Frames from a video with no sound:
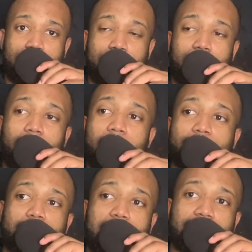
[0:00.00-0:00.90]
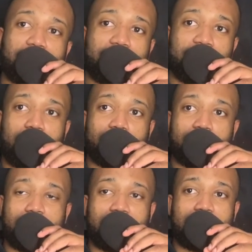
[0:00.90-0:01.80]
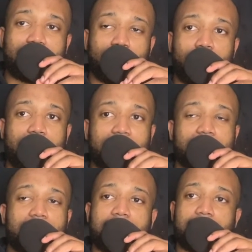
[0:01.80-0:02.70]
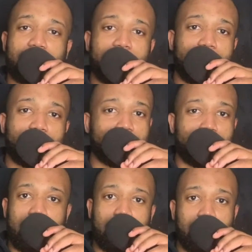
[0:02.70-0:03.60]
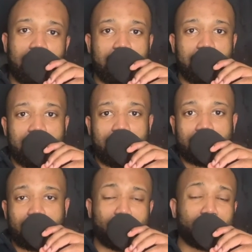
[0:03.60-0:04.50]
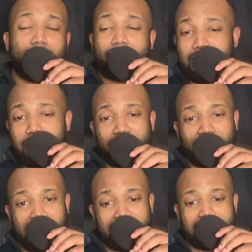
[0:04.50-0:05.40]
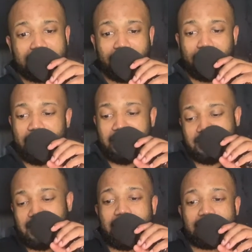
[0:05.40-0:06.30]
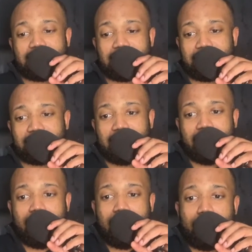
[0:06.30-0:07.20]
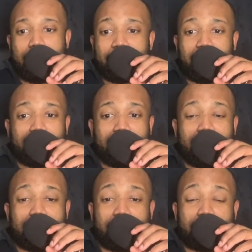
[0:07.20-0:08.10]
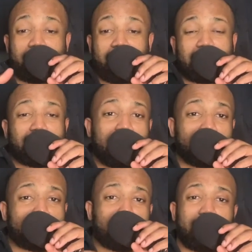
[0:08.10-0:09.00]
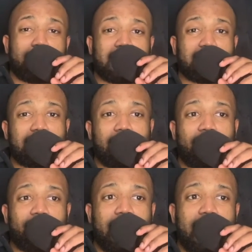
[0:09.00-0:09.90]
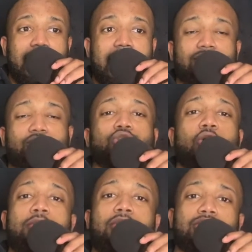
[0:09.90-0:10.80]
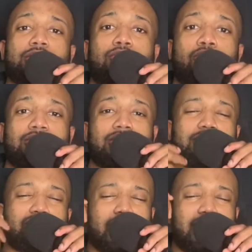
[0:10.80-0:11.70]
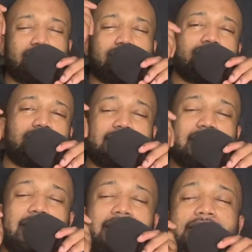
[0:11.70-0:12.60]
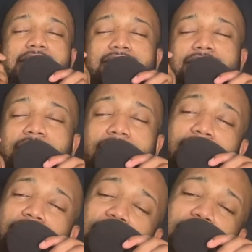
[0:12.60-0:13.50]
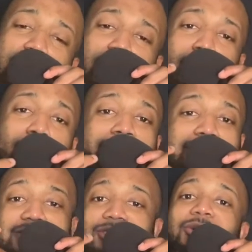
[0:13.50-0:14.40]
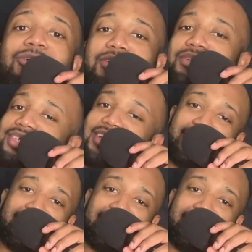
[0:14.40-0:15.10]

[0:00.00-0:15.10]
But last week I just felt the need to really share something that was on my heart. The struggles I was facing, from anxieties, the pressure I was putting on myself, and so much more in terms of trying to understand this thing called adulthood.